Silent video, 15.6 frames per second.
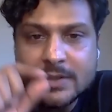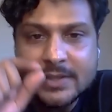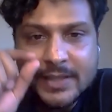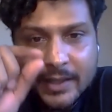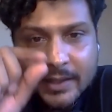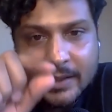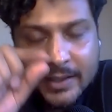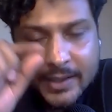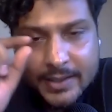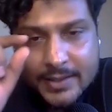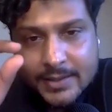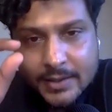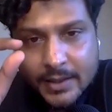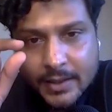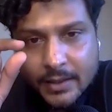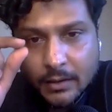you would see an
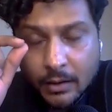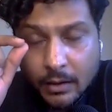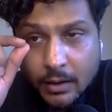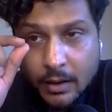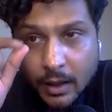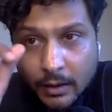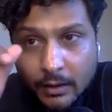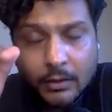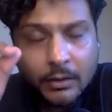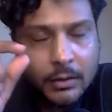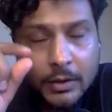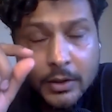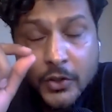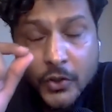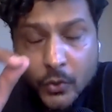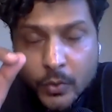intensity, a color,
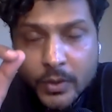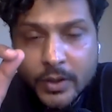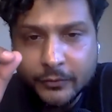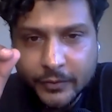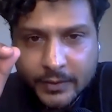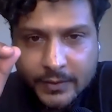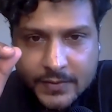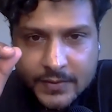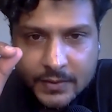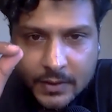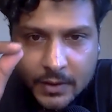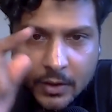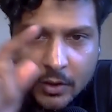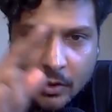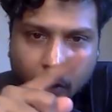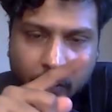a hue difference
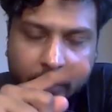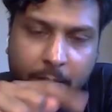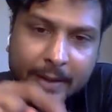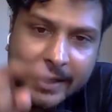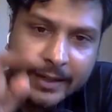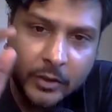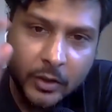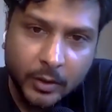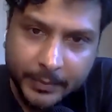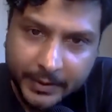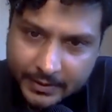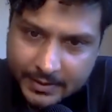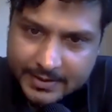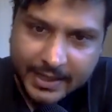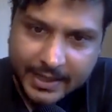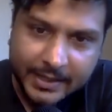mm-hmm. on the backdrop
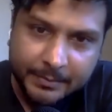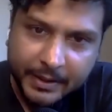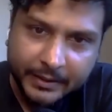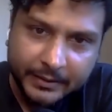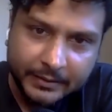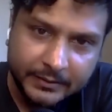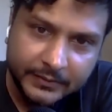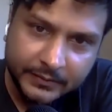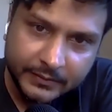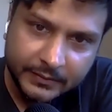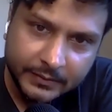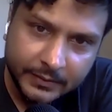and the side panels.